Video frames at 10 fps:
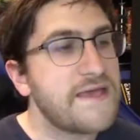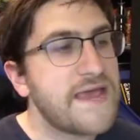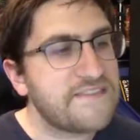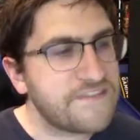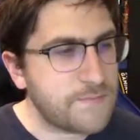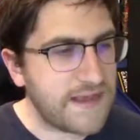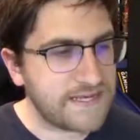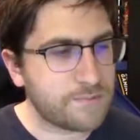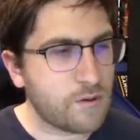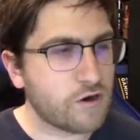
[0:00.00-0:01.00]
Hit the
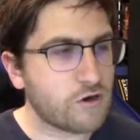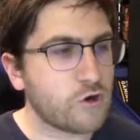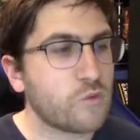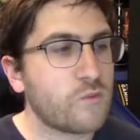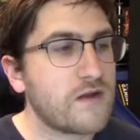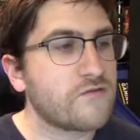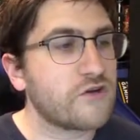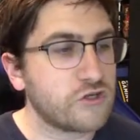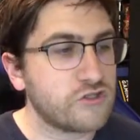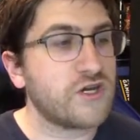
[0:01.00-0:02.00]
spacebar or whatever
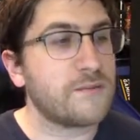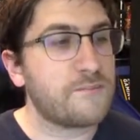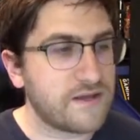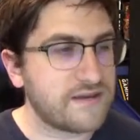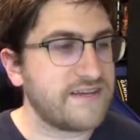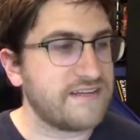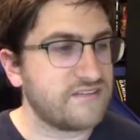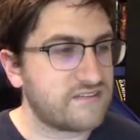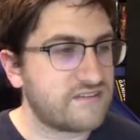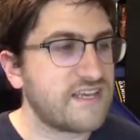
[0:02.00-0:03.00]
your jump button is